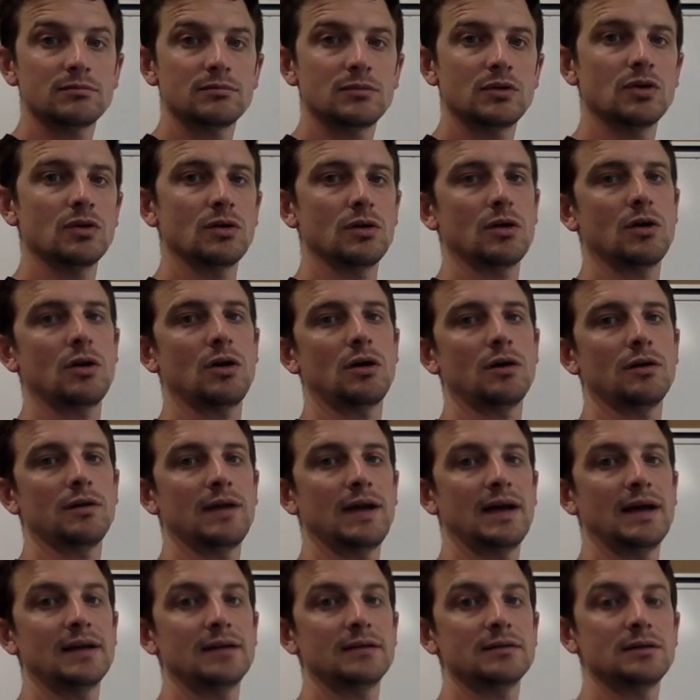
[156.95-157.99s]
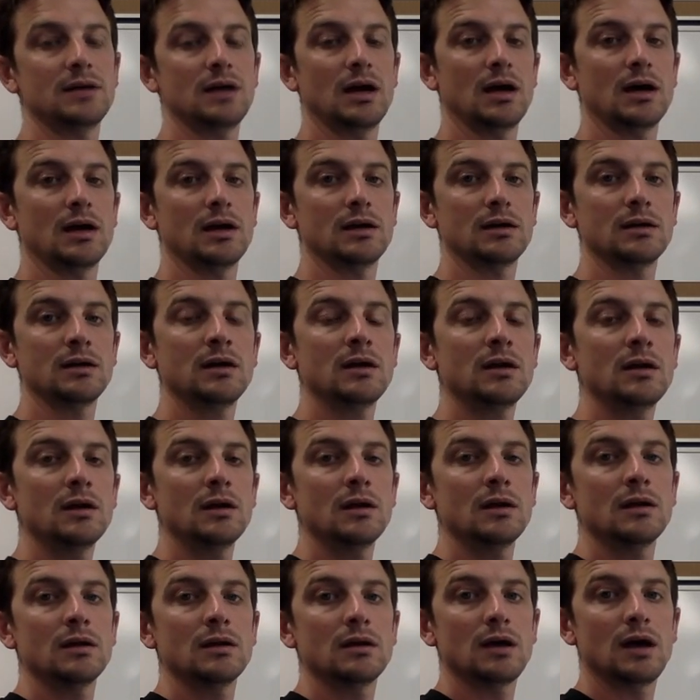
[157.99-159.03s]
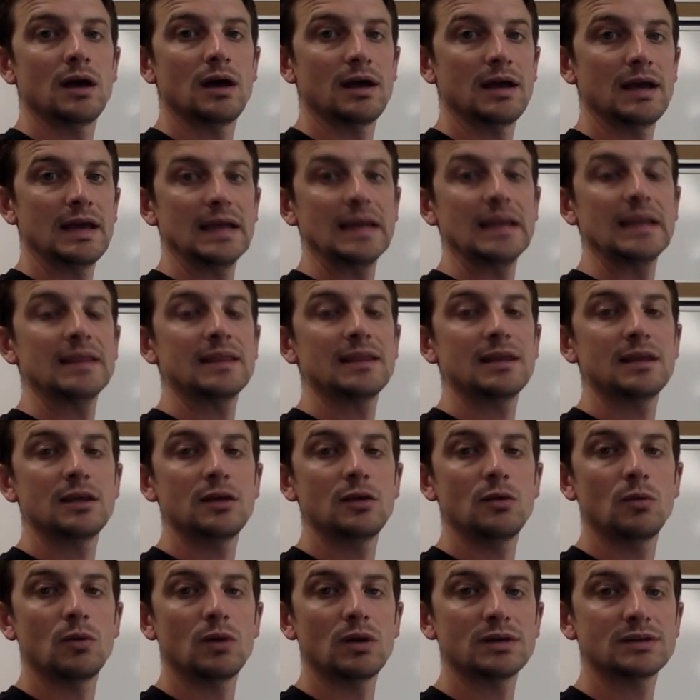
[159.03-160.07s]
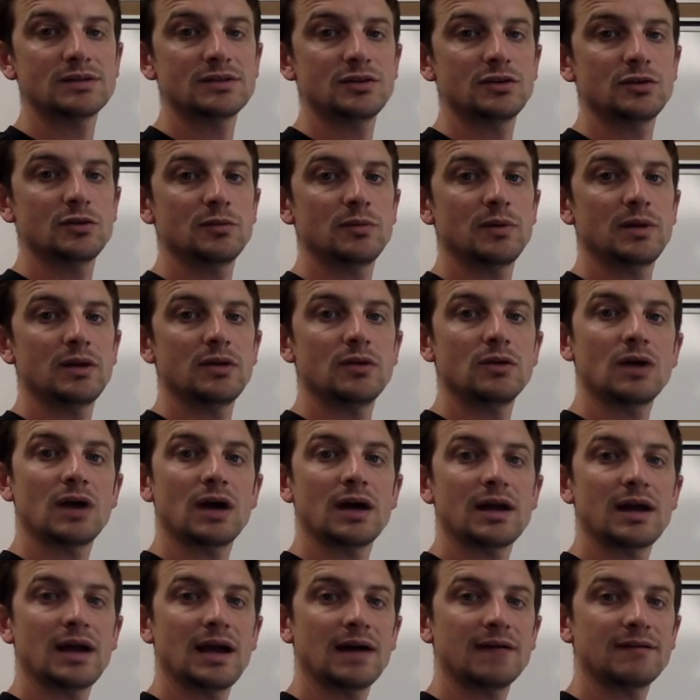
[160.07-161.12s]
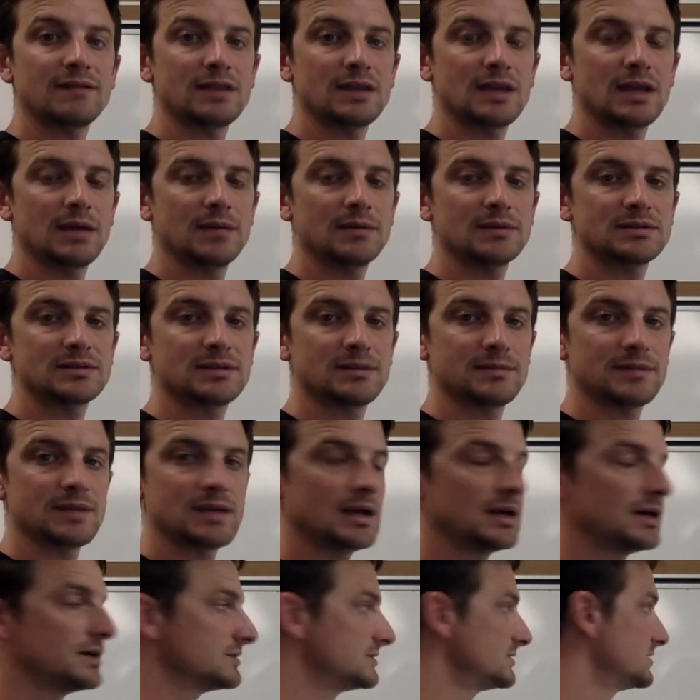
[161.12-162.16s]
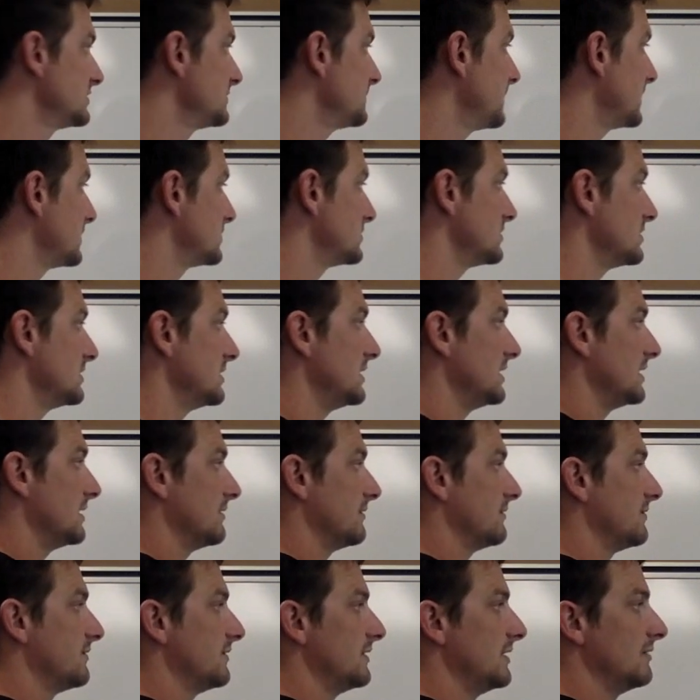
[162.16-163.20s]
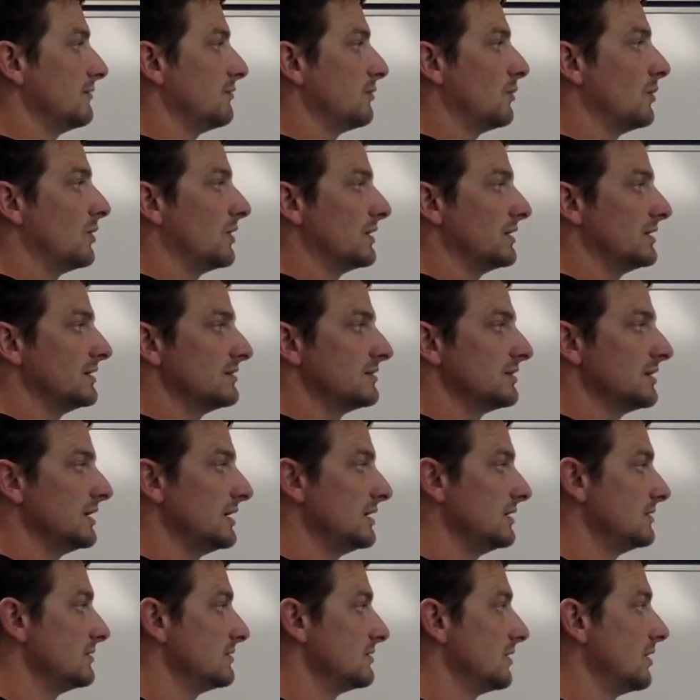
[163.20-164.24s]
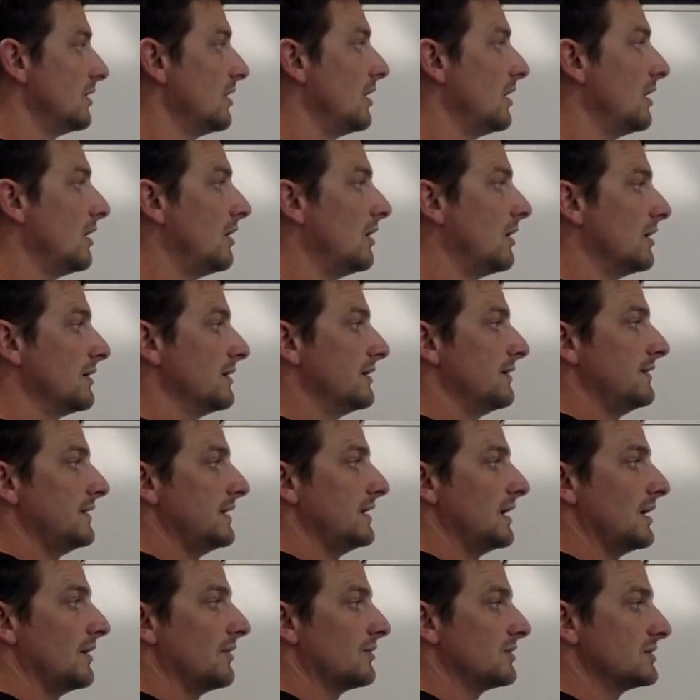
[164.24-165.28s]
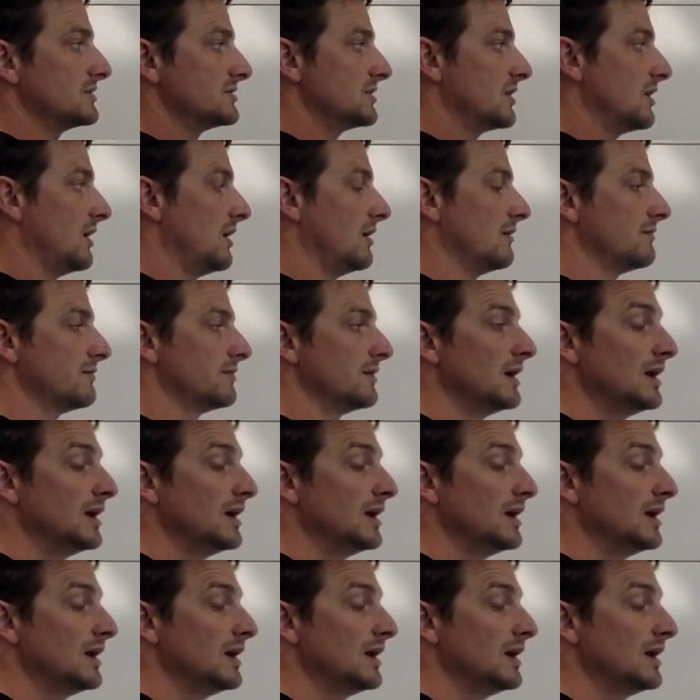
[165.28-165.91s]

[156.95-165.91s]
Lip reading: You can call that anything you want to, but you kind of have to name it something else, especially if one is on and the other is off.